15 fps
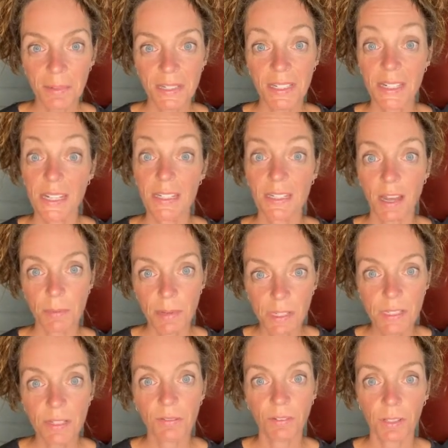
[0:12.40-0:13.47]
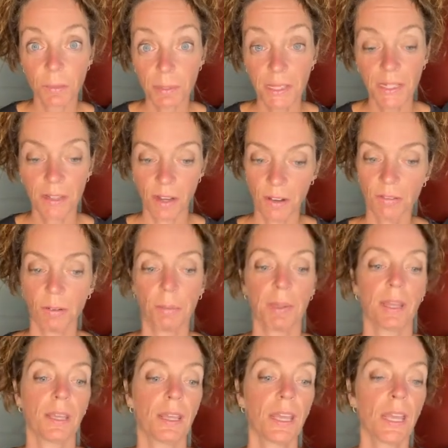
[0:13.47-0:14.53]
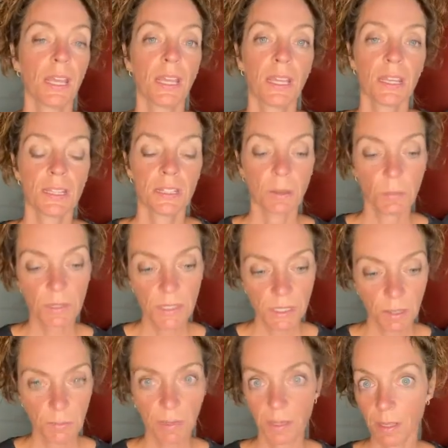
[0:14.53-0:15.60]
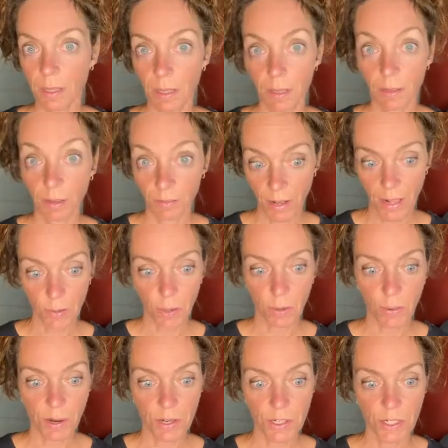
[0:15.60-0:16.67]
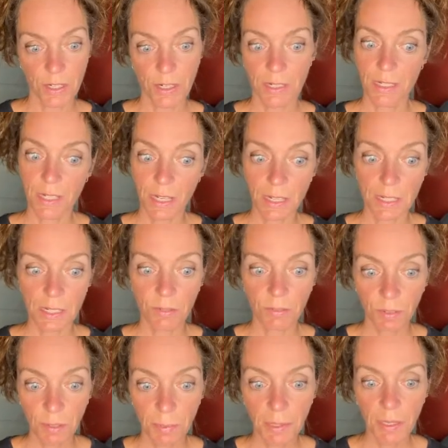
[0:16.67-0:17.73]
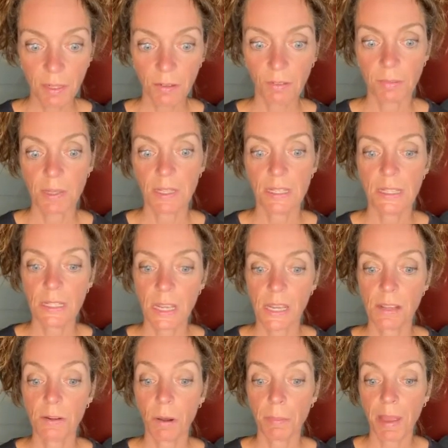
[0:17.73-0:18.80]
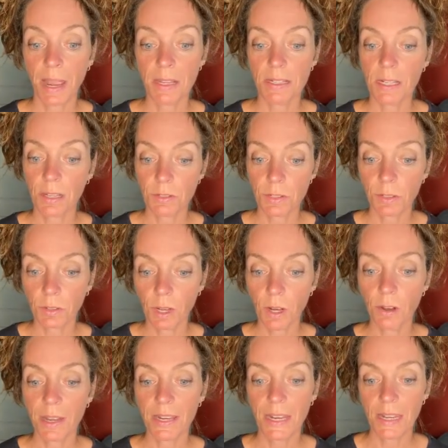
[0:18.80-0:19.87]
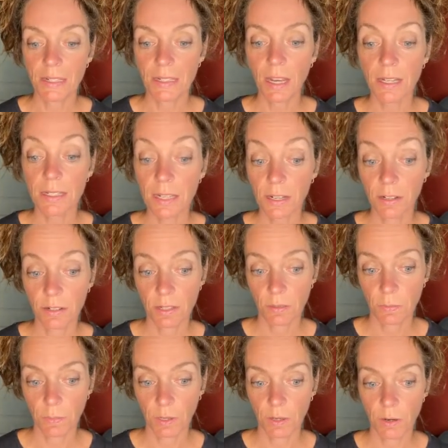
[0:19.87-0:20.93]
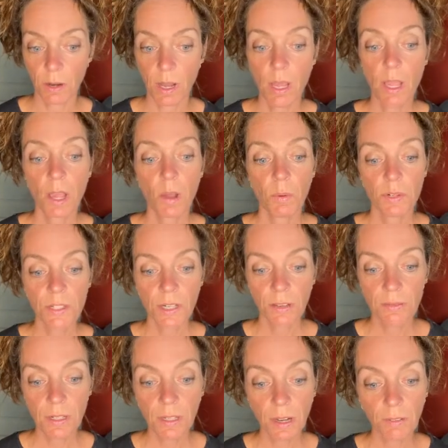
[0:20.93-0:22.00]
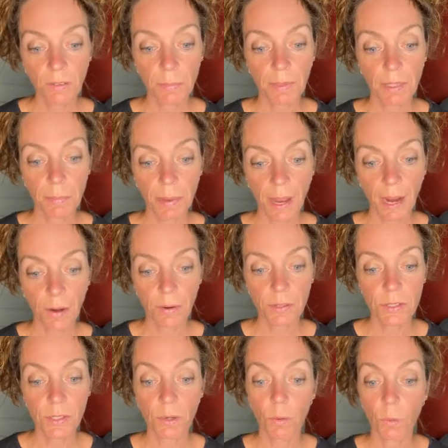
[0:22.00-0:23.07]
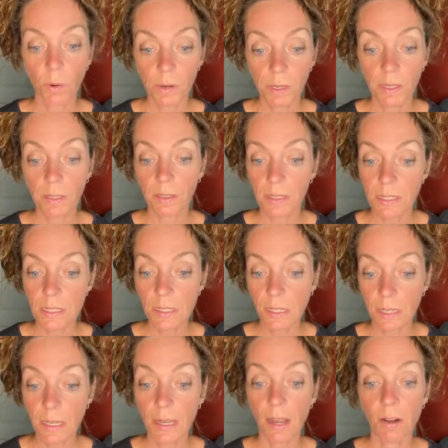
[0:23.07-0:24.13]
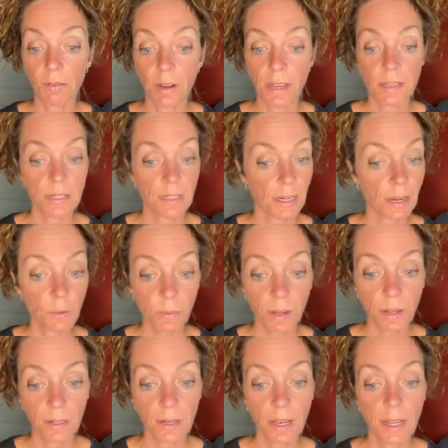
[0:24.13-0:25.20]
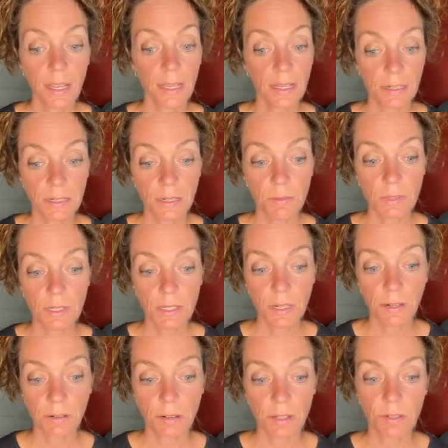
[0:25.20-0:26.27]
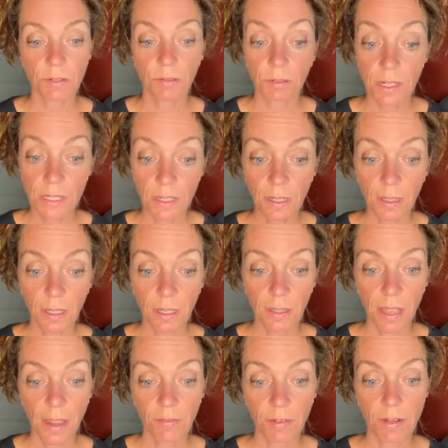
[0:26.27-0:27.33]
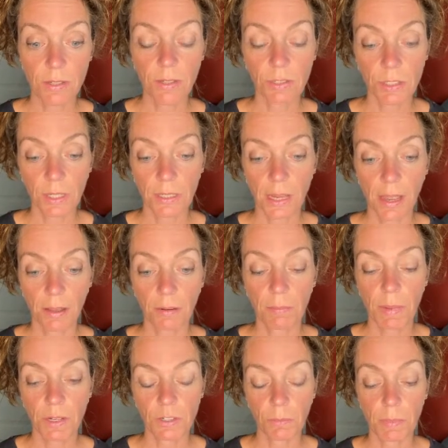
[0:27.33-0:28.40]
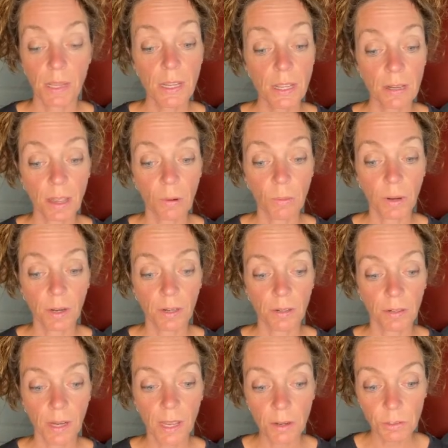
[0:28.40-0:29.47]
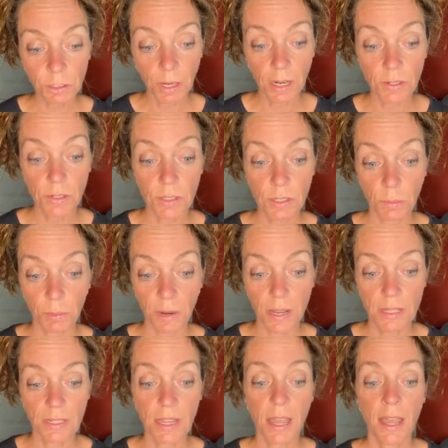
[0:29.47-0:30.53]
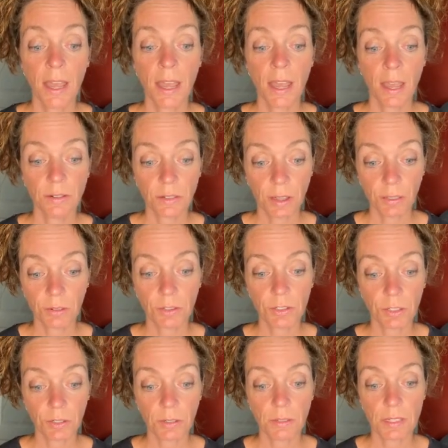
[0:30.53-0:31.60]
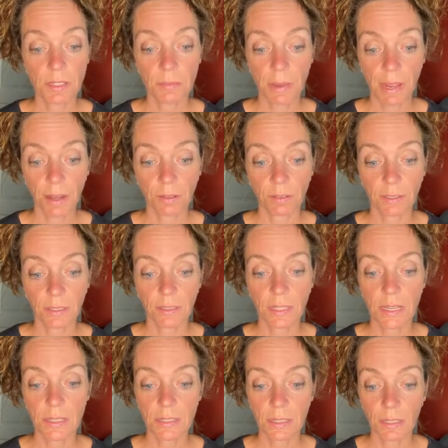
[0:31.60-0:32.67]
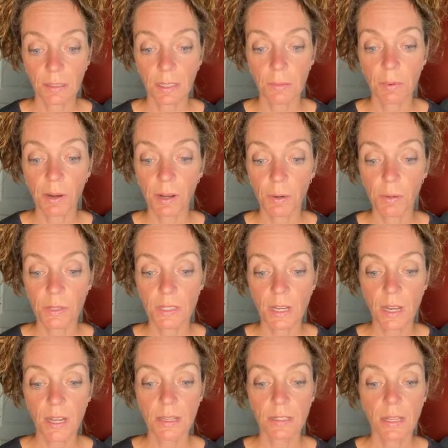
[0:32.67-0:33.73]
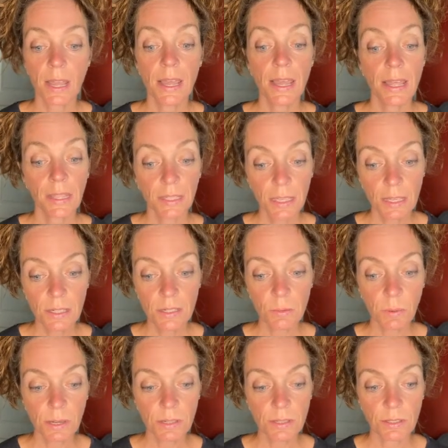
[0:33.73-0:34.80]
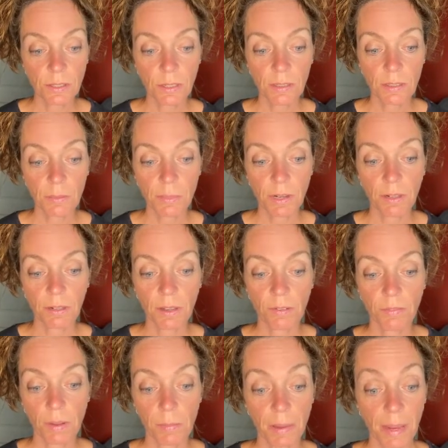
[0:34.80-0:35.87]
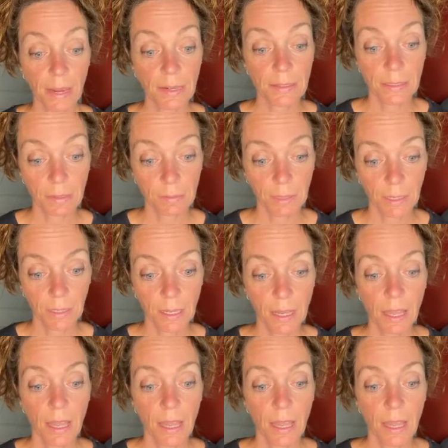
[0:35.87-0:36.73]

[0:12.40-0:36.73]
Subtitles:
and today's topic is the Philippine government. Someone sent me the following question. It says, the Philippine government is keen on passing into law an anti-terrorism bill, which gives the government the power to warrantlessly arrest anyone it deems a terrorist. Recently, they have also shut down a major media network and are now trying to suppress another journalism outlet. They suddenly prioritize this while still in the middle of a pandemic.